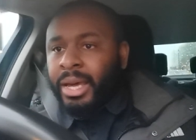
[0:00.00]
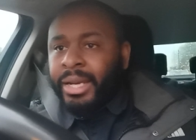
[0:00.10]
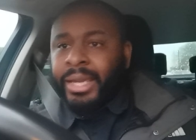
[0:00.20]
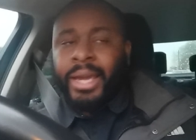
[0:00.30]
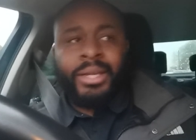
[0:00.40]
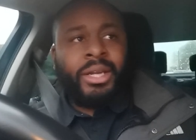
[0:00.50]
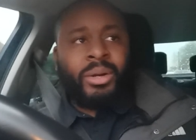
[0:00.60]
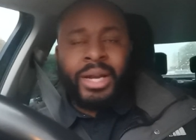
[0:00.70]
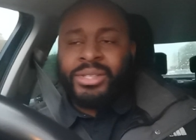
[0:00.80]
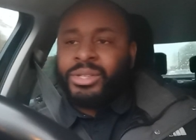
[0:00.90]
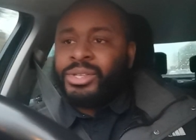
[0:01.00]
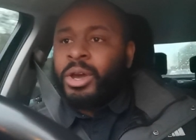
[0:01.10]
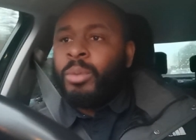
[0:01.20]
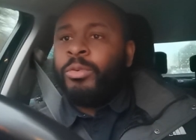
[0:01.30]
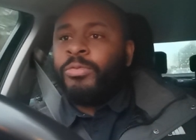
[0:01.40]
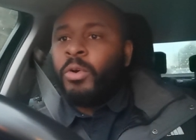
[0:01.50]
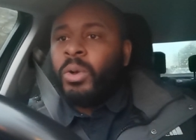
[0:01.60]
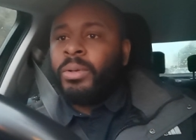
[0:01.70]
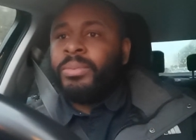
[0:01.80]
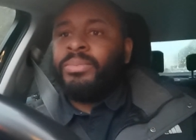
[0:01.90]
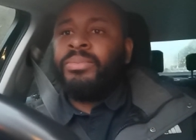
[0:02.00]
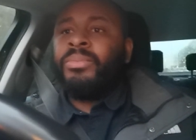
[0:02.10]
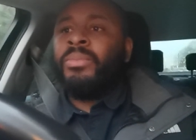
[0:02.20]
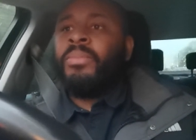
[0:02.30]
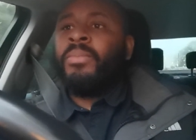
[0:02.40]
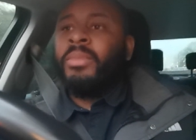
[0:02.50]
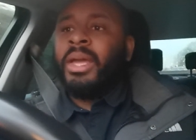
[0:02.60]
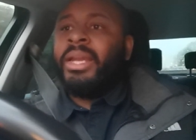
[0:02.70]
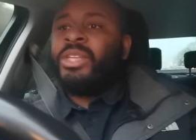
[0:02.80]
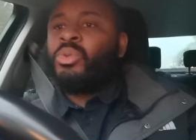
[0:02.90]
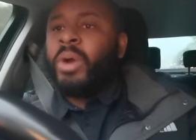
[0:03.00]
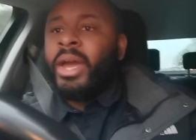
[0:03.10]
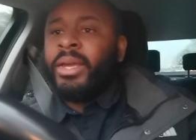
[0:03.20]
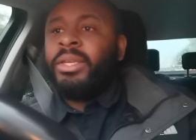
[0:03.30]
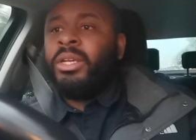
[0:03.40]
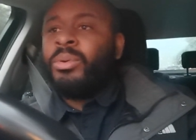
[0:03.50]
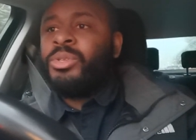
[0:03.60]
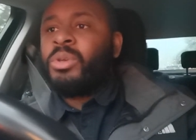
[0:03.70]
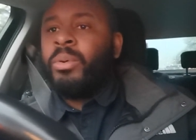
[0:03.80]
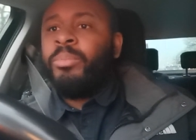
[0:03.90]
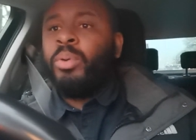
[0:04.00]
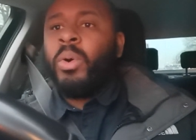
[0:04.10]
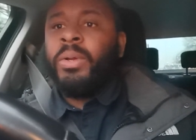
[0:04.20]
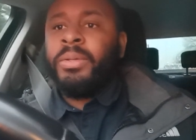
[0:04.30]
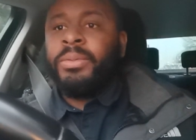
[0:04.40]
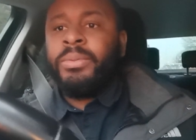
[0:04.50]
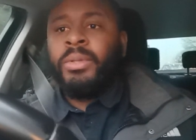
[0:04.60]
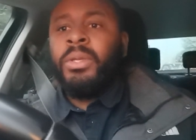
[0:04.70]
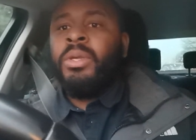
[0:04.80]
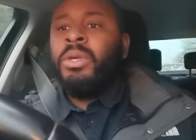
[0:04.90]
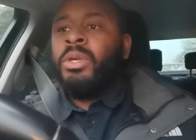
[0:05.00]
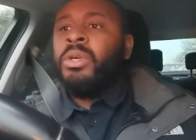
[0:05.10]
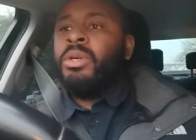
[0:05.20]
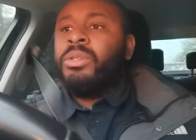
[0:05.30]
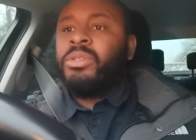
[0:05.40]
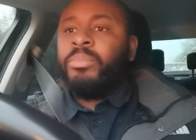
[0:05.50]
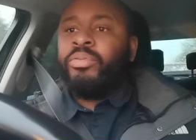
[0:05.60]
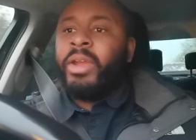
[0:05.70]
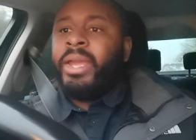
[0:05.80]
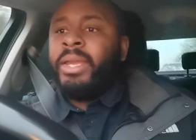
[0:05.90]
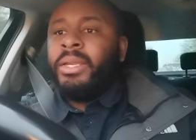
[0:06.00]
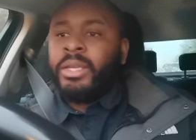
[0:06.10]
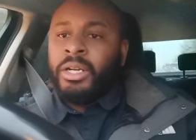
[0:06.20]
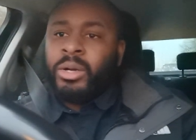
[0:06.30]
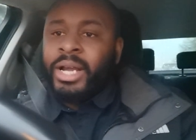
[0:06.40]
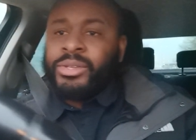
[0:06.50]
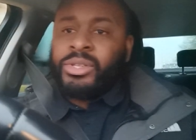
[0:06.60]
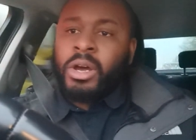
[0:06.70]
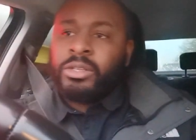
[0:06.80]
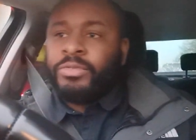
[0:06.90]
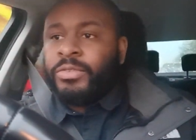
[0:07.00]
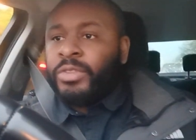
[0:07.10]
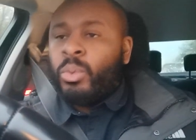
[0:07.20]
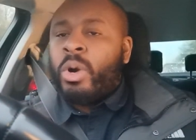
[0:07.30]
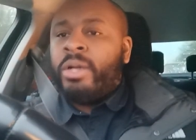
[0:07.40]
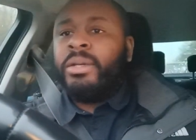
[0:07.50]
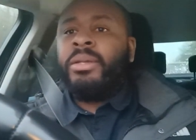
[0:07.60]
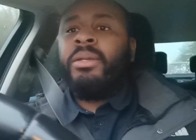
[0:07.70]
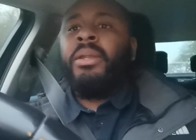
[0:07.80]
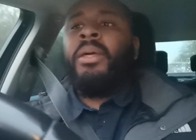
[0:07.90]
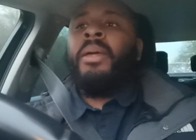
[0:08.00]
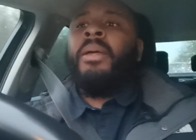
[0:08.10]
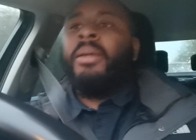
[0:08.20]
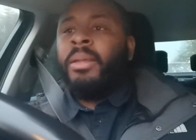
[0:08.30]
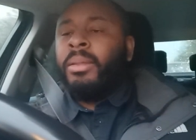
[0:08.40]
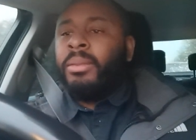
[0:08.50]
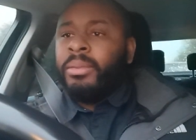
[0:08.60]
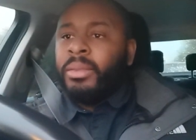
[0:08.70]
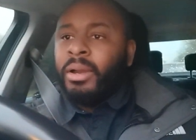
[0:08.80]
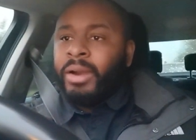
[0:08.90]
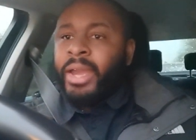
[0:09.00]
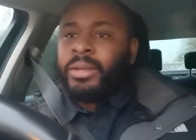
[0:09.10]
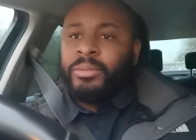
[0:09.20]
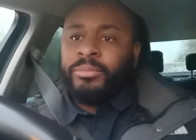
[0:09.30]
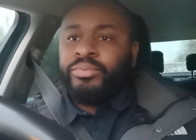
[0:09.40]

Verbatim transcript: And again, you know, that's a terrible thought. And that's why, you know, it's so important to pray, you know, that Psalms 51. All right?